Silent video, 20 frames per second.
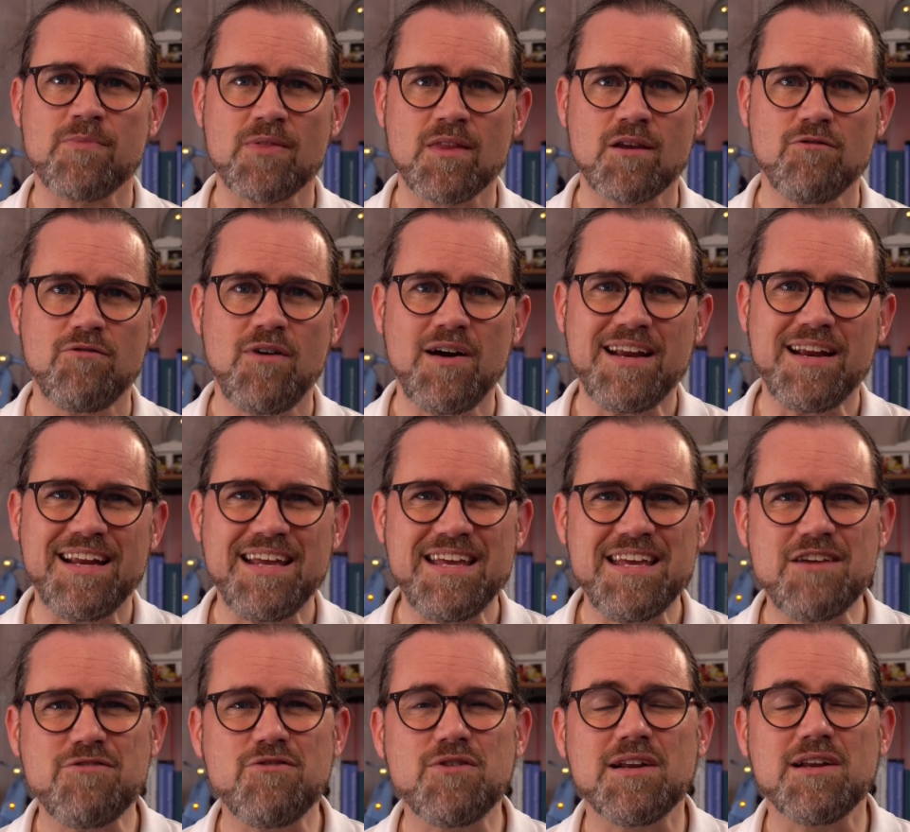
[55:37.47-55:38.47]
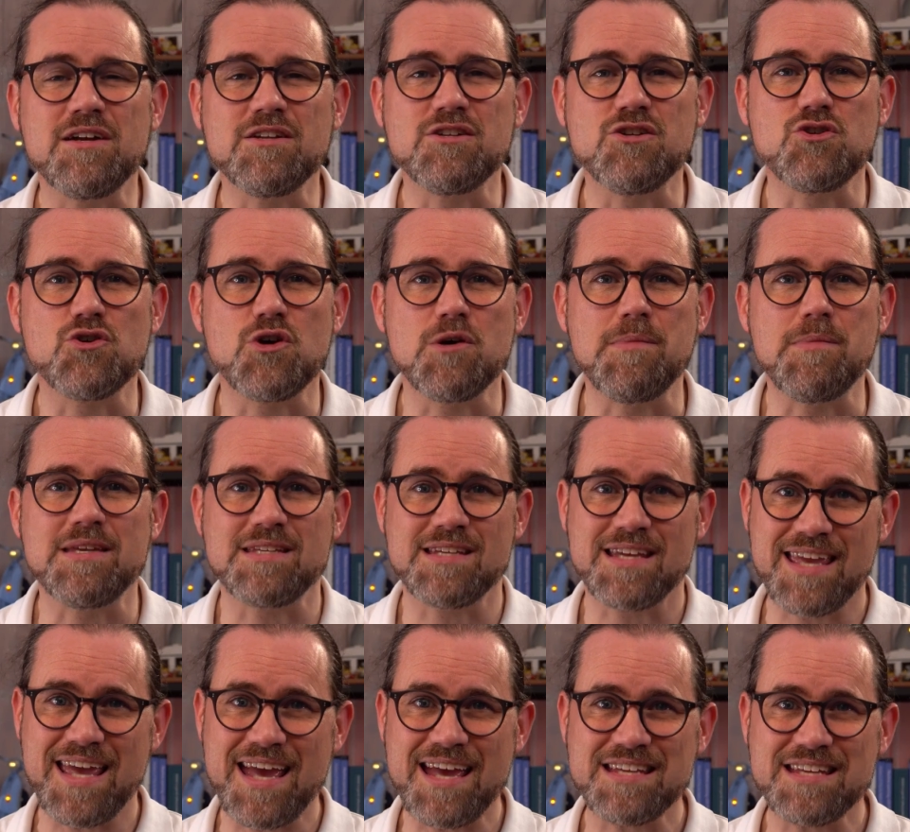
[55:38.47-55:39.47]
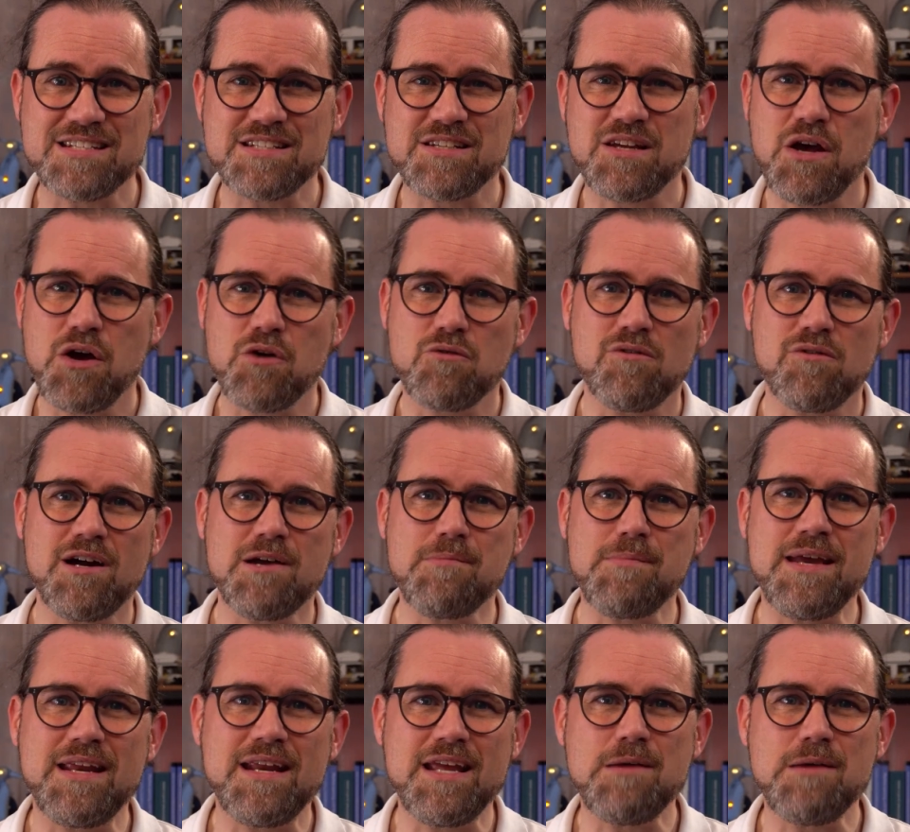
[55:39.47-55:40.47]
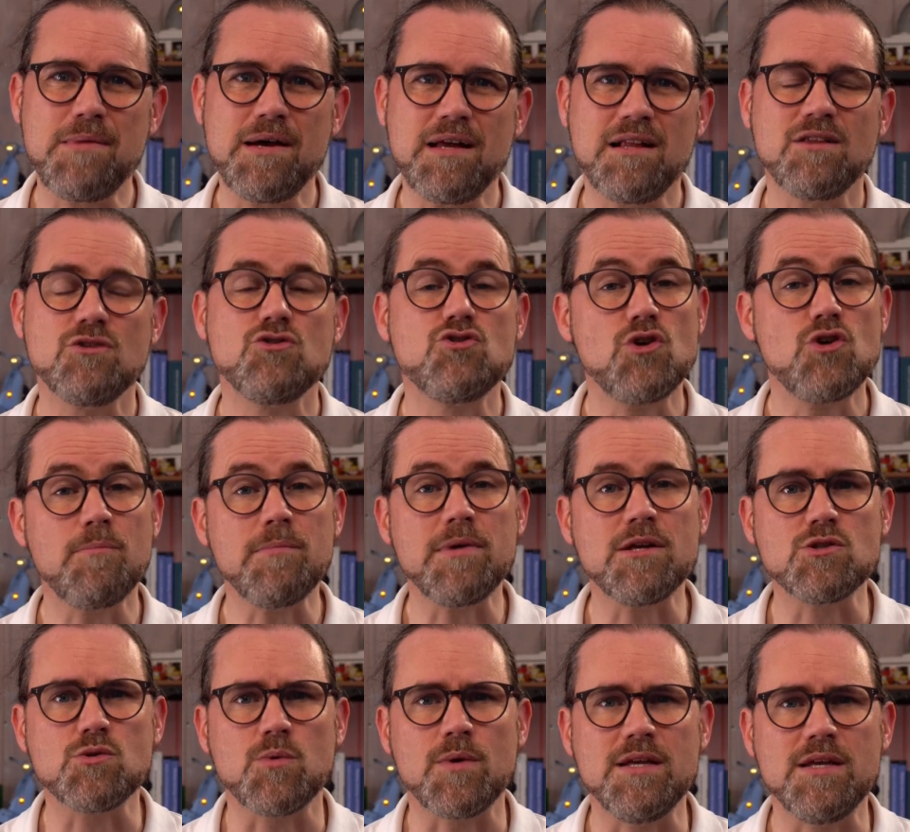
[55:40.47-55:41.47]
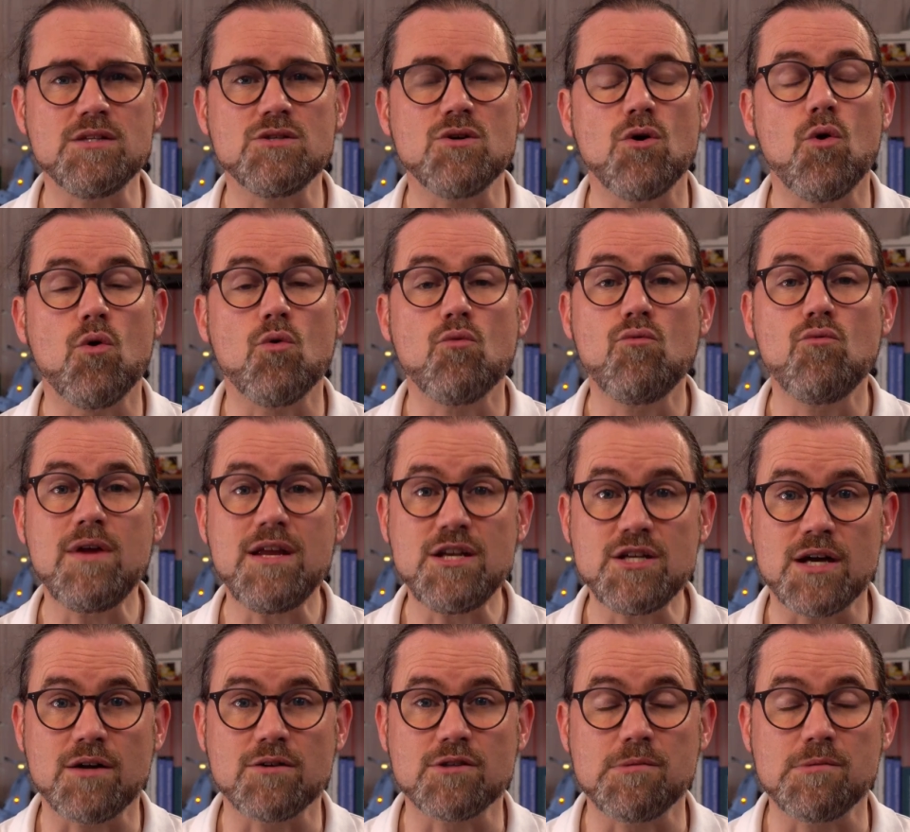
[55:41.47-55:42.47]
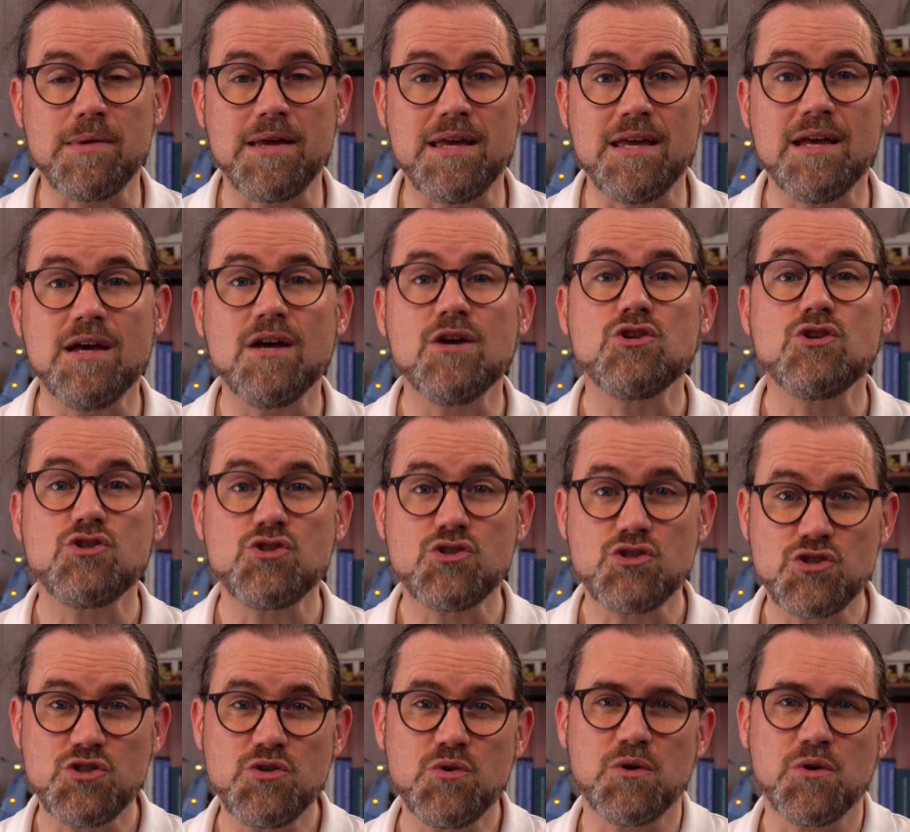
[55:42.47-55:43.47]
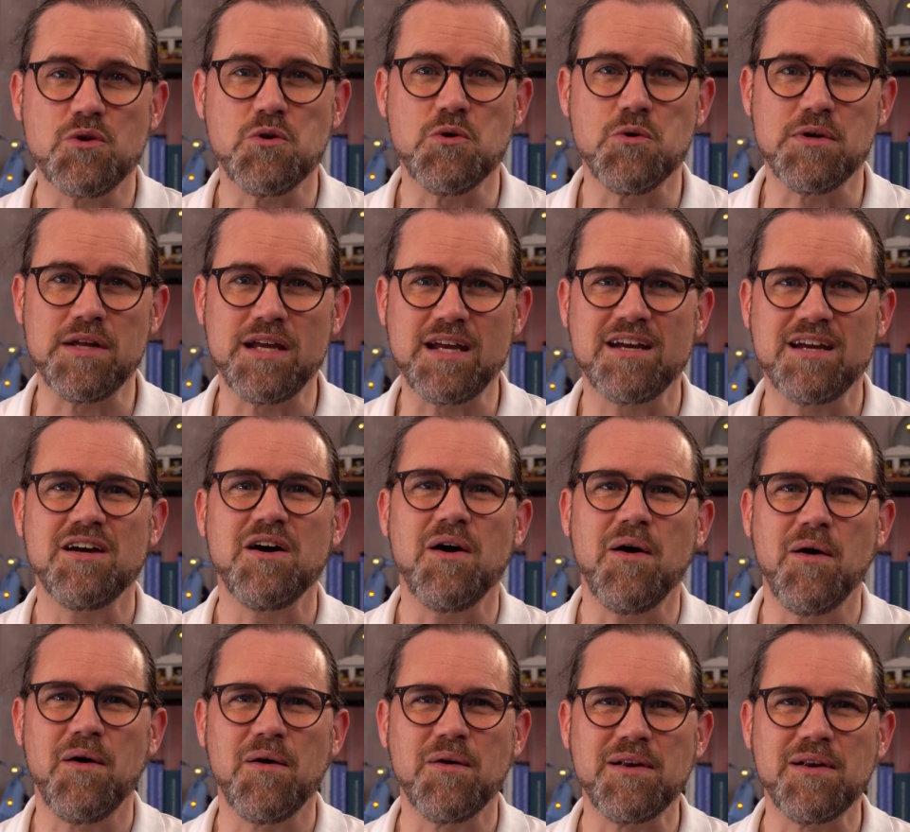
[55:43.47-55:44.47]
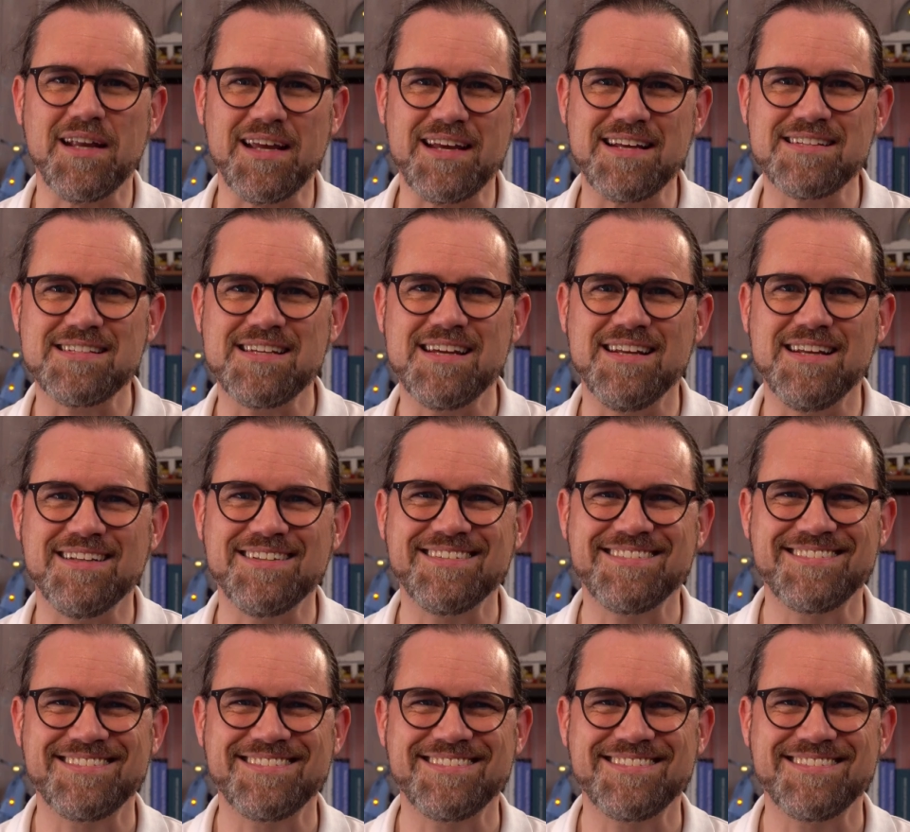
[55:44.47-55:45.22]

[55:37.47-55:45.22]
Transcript: Finally, if you'd like to join me as a guest, write me an email, drop me a tweet, or reach out to me, Stuart Gording, on LinkedIn.